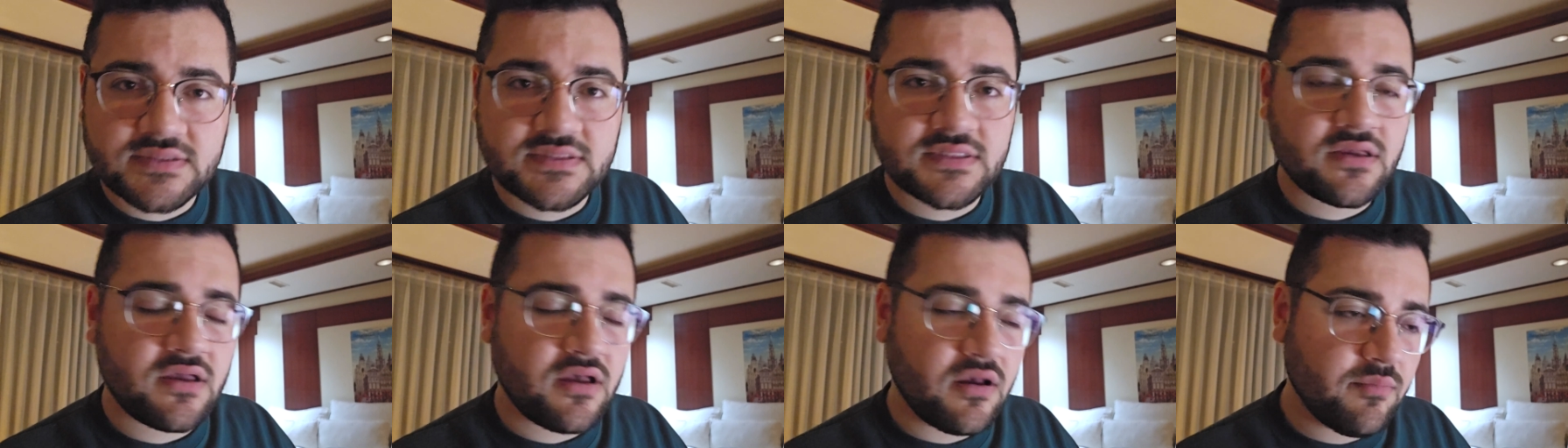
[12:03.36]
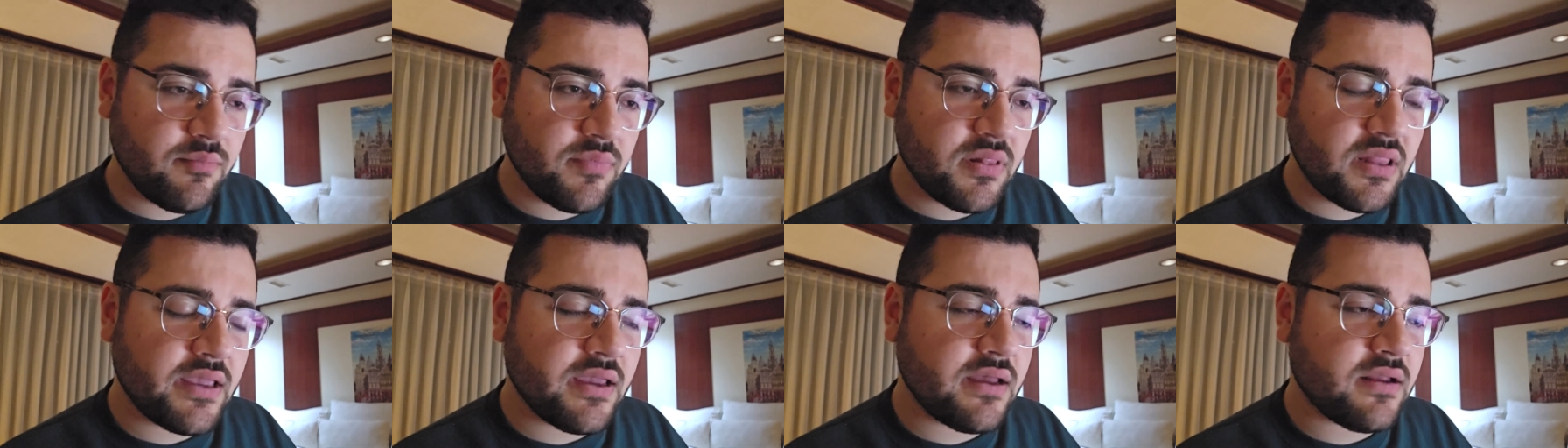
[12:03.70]
to come
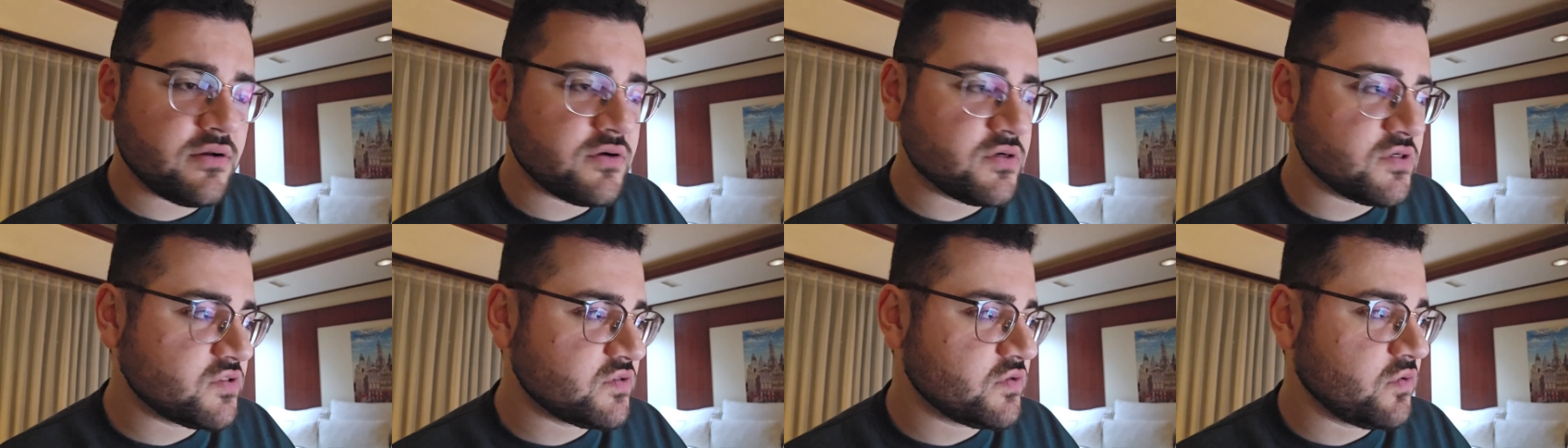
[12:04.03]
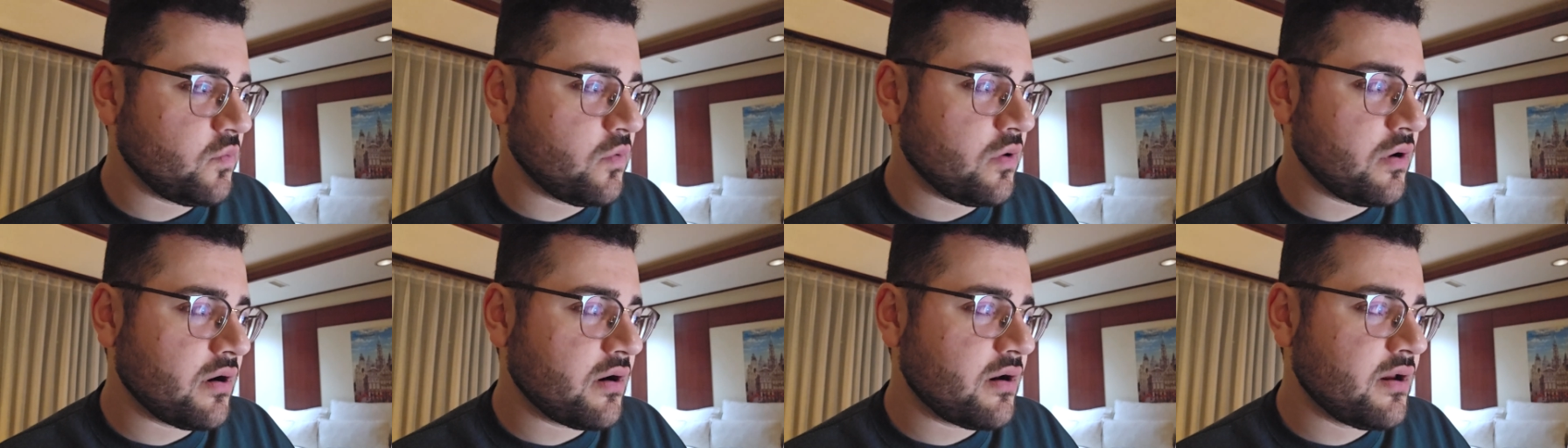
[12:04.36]
play at our
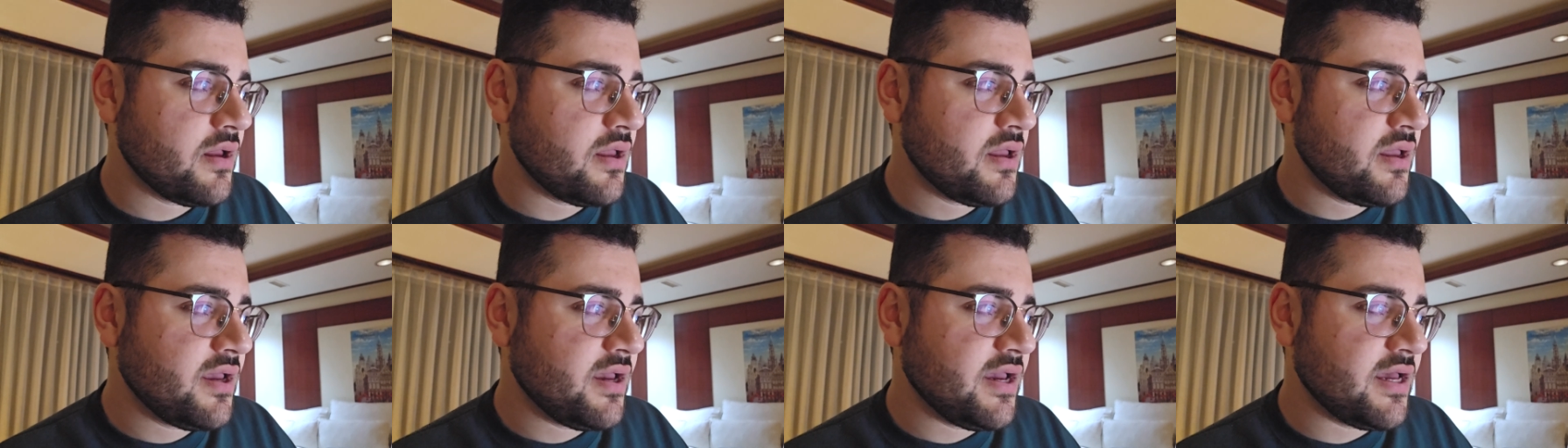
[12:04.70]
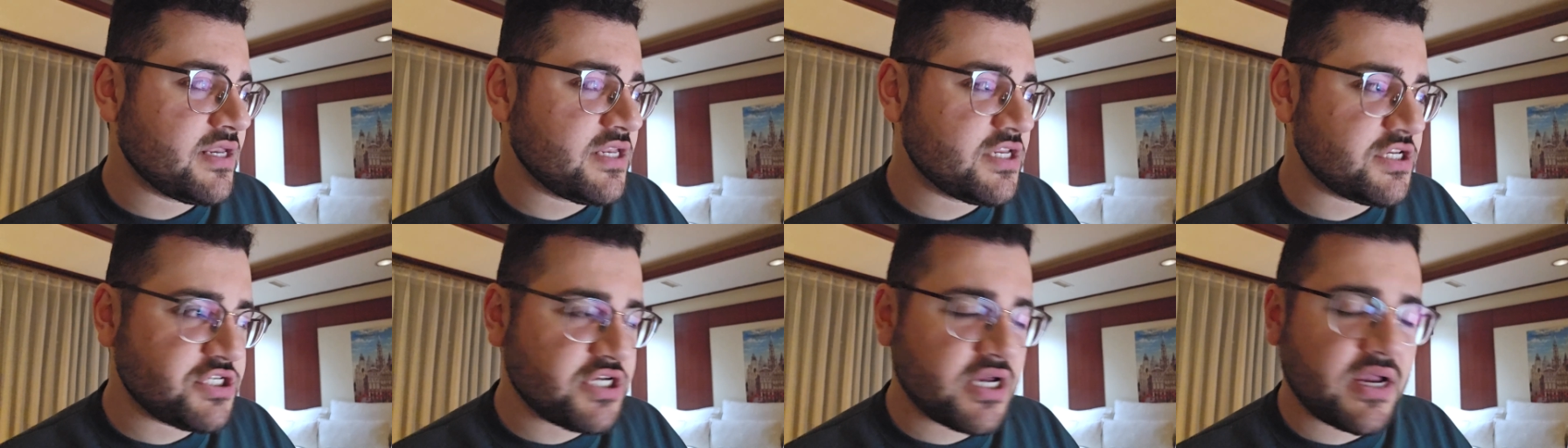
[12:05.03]
store and
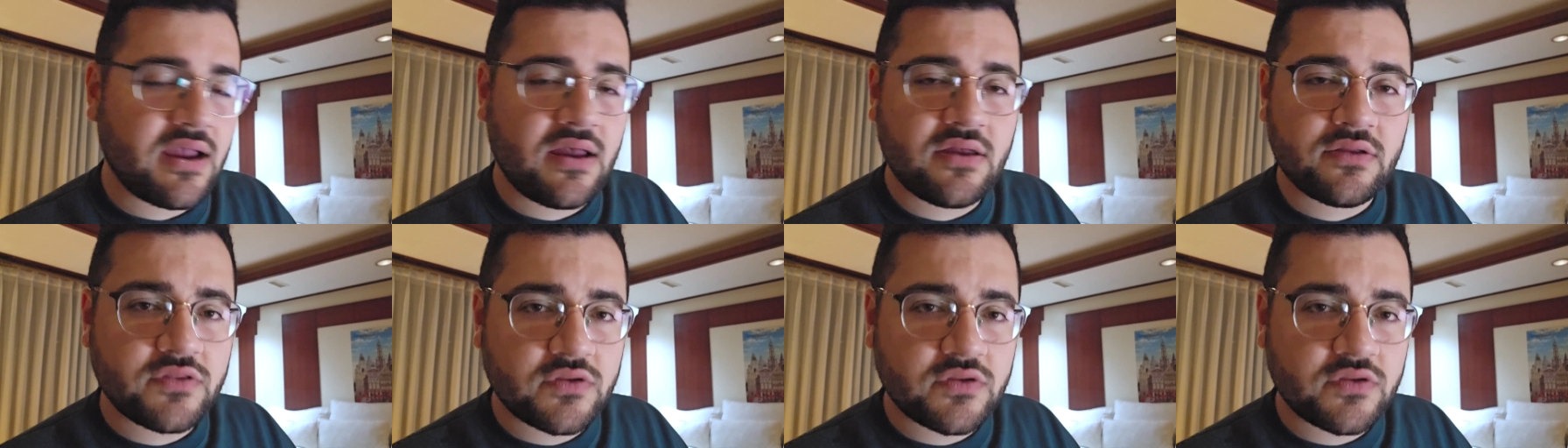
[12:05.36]
to check out